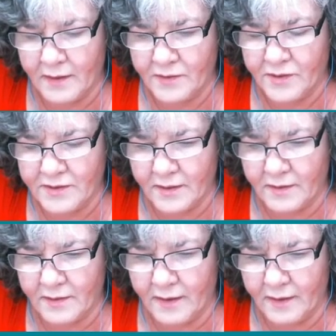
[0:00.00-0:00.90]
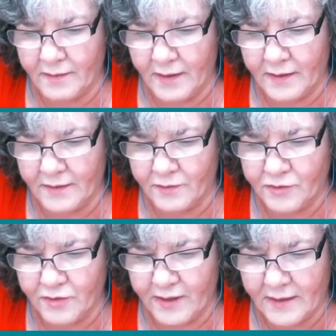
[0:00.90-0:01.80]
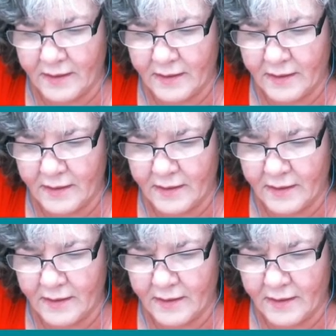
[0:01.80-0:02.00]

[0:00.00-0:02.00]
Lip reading: just a little trick.